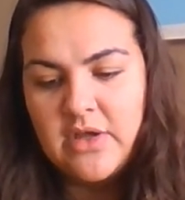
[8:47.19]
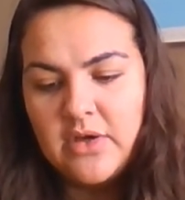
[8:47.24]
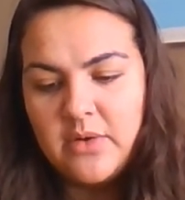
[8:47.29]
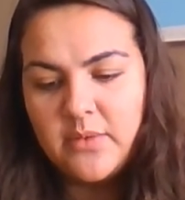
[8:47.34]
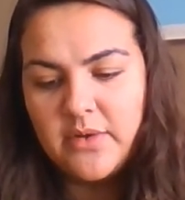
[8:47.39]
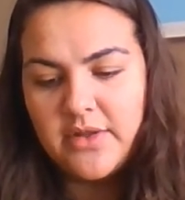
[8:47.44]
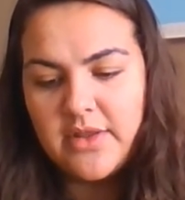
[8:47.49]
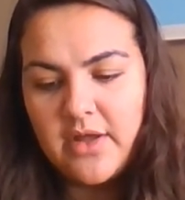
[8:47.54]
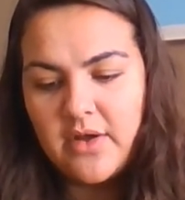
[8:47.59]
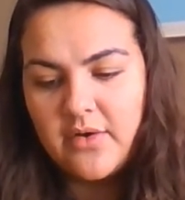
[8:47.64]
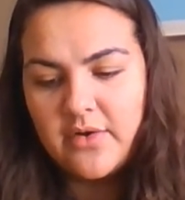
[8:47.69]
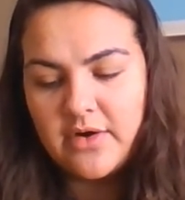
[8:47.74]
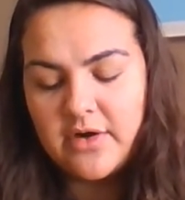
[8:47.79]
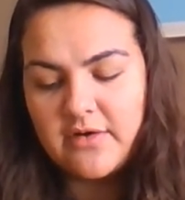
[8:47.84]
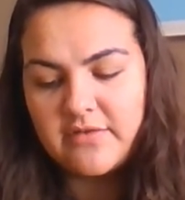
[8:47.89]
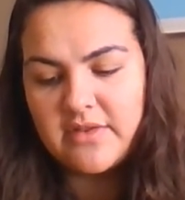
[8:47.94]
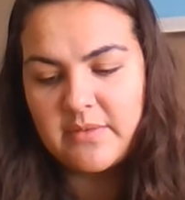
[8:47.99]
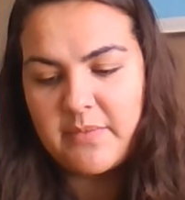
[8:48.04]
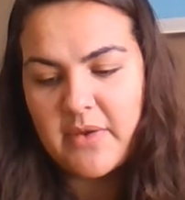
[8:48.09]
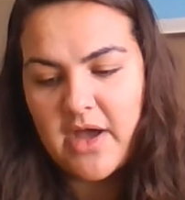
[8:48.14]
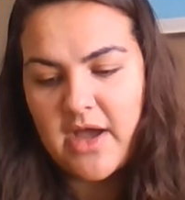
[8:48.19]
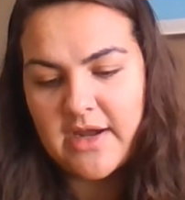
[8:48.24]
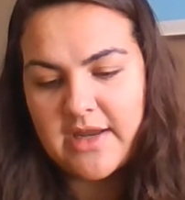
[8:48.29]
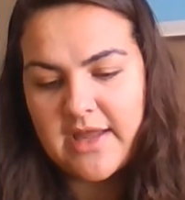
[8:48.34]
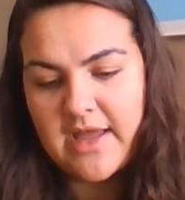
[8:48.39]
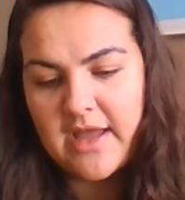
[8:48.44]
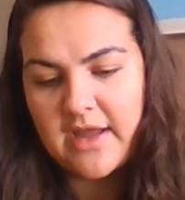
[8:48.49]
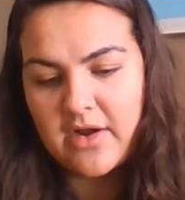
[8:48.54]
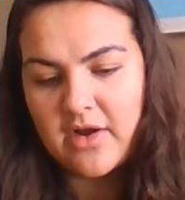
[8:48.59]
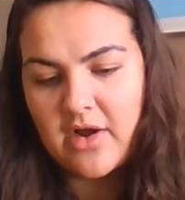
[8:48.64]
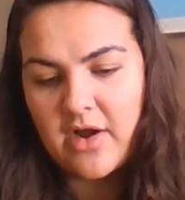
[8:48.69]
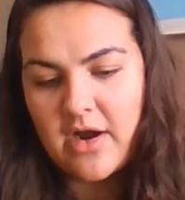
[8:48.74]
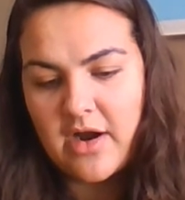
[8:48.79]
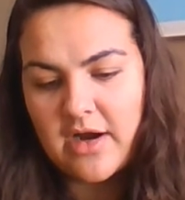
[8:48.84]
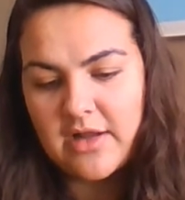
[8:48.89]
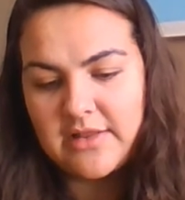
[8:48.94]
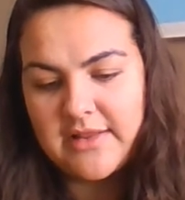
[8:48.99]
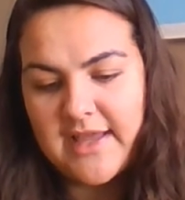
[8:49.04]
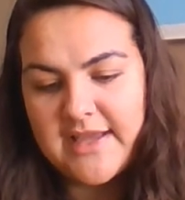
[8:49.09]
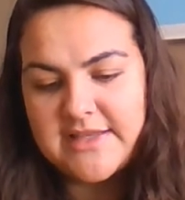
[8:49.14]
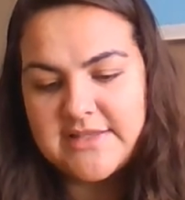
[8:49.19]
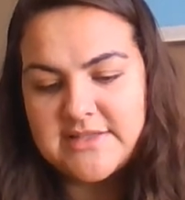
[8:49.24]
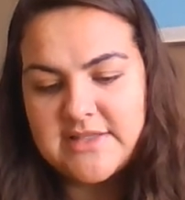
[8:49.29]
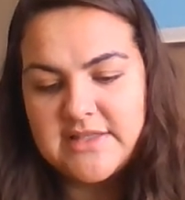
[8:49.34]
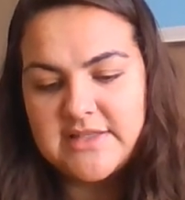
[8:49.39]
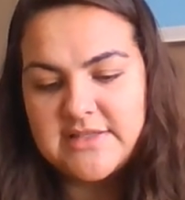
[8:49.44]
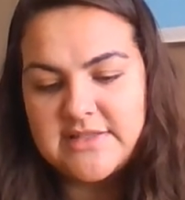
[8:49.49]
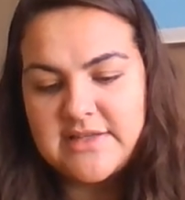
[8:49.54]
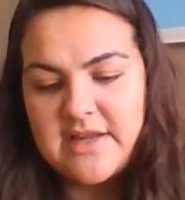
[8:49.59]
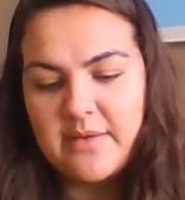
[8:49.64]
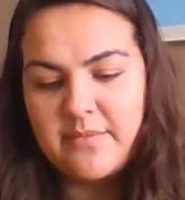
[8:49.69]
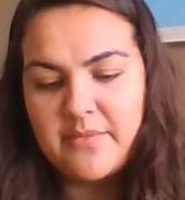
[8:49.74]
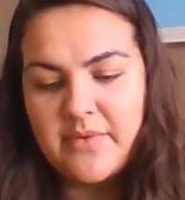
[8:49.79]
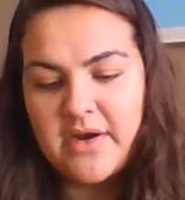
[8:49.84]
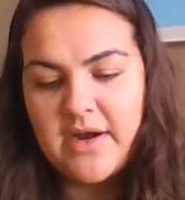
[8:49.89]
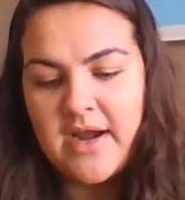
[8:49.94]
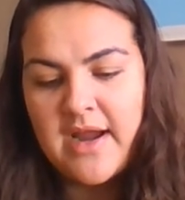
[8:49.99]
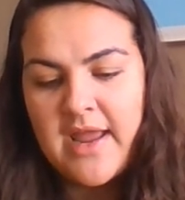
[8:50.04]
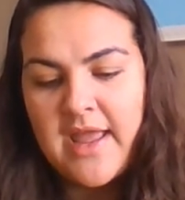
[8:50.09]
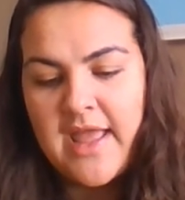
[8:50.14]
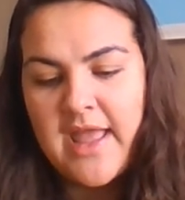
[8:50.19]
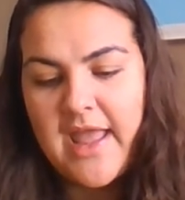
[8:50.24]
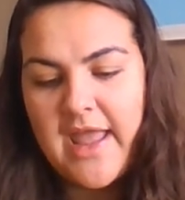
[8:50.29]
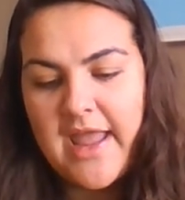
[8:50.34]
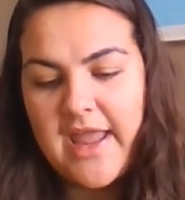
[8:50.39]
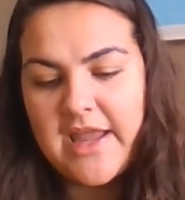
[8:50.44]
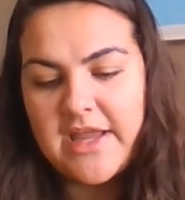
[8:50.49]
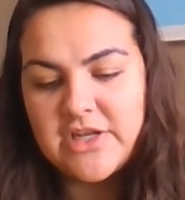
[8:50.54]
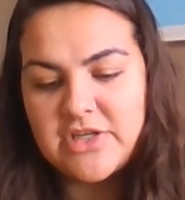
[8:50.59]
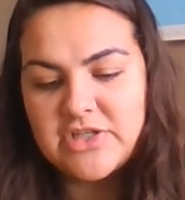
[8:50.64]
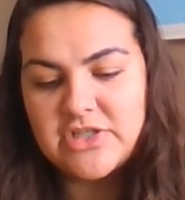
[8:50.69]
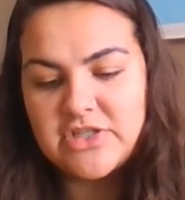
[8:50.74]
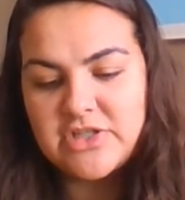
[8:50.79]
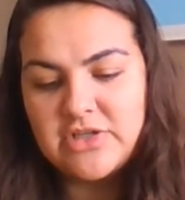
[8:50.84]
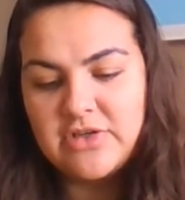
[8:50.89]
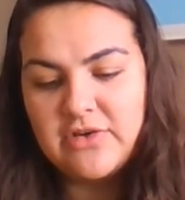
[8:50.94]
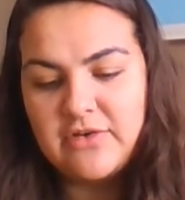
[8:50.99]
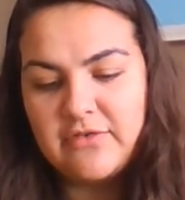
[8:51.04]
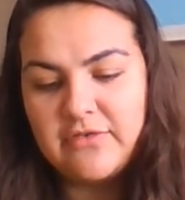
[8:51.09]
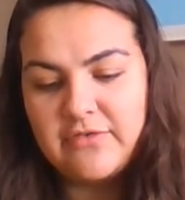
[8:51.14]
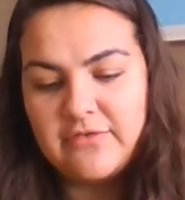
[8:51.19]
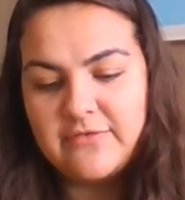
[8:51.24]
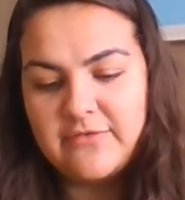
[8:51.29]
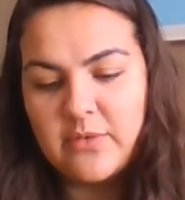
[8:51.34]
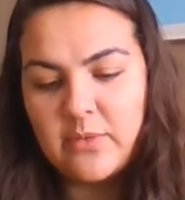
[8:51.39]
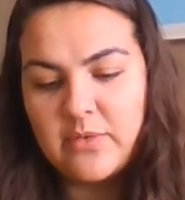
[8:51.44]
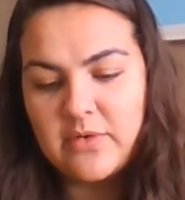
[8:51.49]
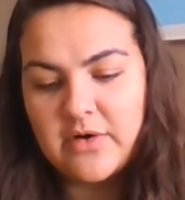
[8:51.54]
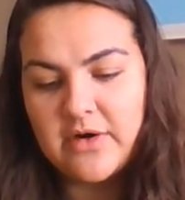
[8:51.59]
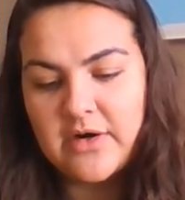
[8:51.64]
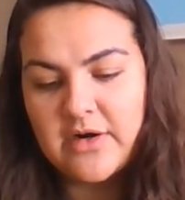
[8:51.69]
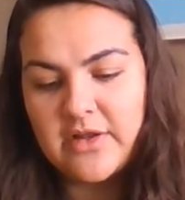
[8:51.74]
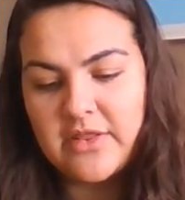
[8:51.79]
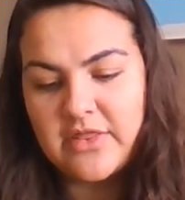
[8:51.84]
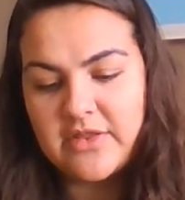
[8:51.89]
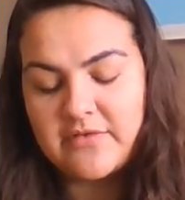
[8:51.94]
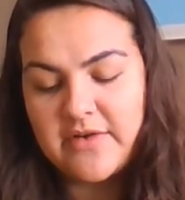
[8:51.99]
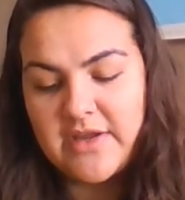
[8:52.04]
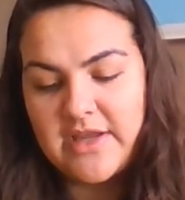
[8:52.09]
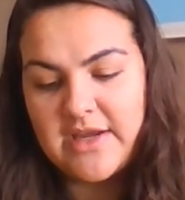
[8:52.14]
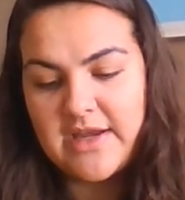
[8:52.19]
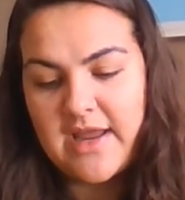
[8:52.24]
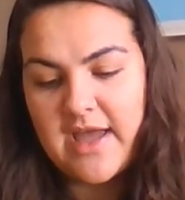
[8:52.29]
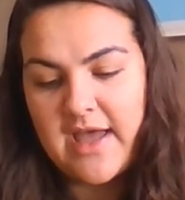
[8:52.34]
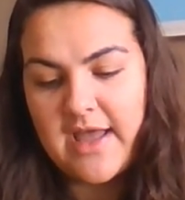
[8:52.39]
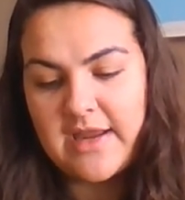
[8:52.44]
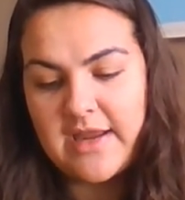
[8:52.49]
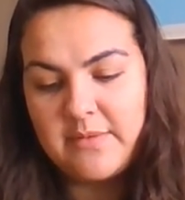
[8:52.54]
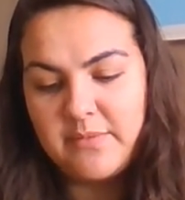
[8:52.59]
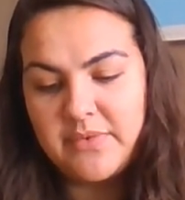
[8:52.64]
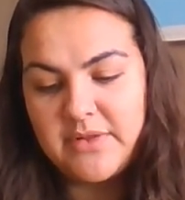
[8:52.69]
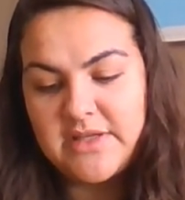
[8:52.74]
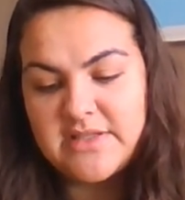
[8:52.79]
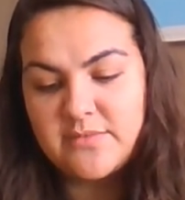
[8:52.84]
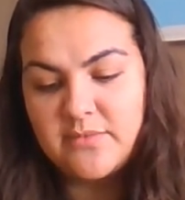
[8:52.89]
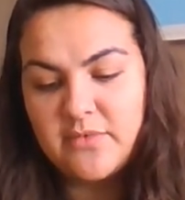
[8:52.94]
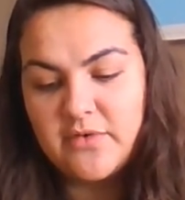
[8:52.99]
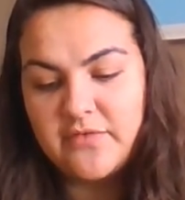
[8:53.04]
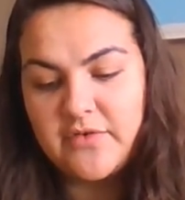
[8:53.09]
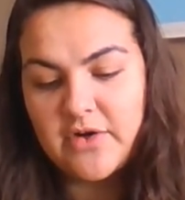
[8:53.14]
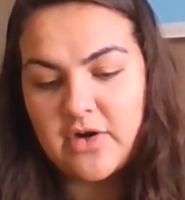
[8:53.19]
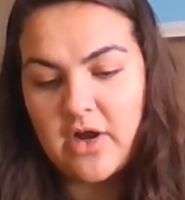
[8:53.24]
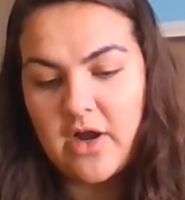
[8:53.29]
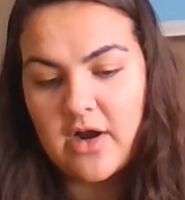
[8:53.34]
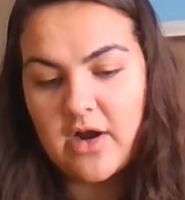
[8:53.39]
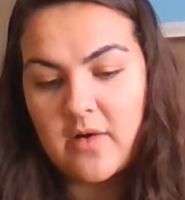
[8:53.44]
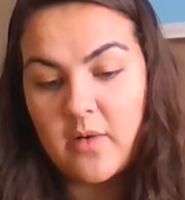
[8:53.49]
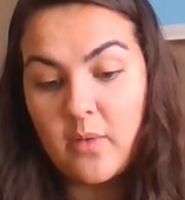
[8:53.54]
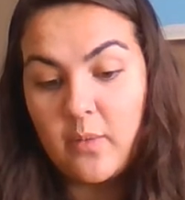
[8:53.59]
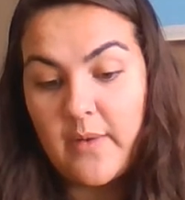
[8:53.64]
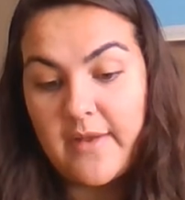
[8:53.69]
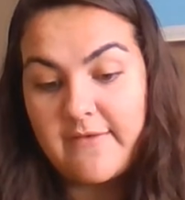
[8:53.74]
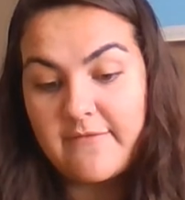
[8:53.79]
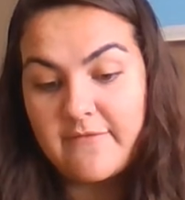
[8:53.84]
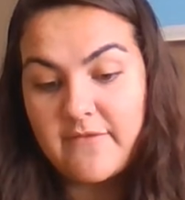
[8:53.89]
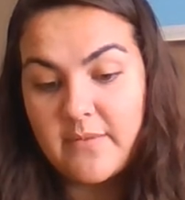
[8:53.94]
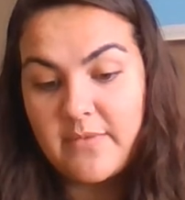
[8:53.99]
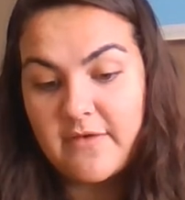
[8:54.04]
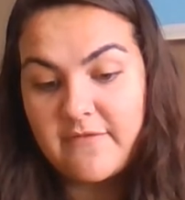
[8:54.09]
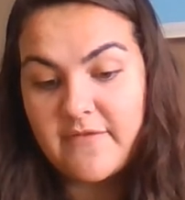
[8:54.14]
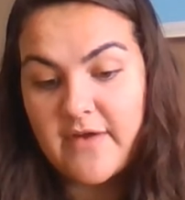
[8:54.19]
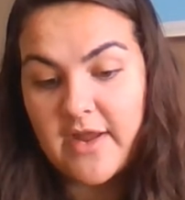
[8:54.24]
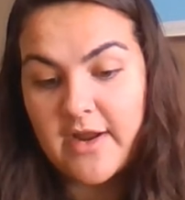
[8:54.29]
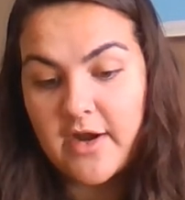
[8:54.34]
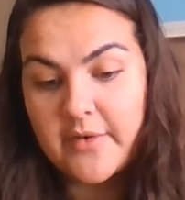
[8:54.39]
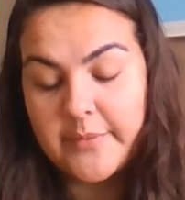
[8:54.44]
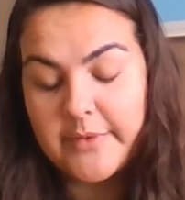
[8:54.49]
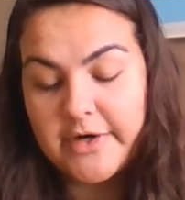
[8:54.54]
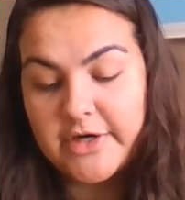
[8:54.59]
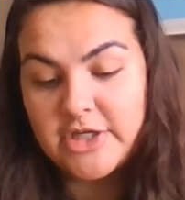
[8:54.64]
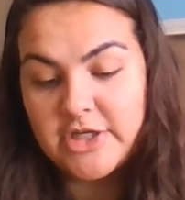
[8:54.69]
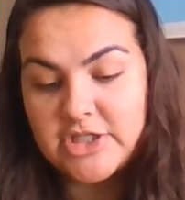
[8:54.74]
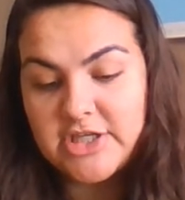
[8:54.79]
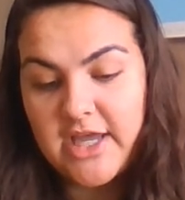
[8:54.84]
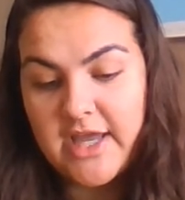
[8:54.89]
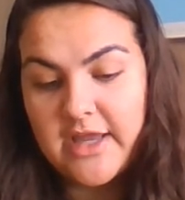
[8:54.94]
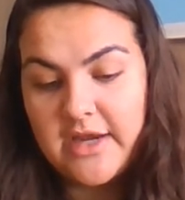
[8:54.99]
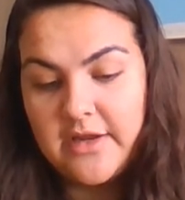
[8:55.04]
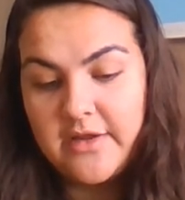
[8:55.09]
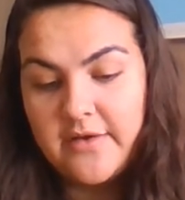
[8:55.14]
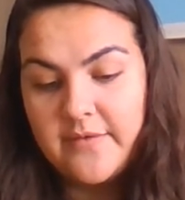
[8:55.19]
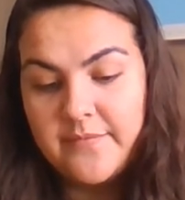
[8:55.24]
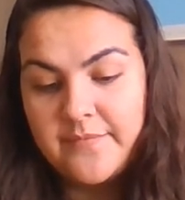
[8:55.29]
Will the owner of the Pontiac car, license number H2439, please move your car away from the fireworks shed?"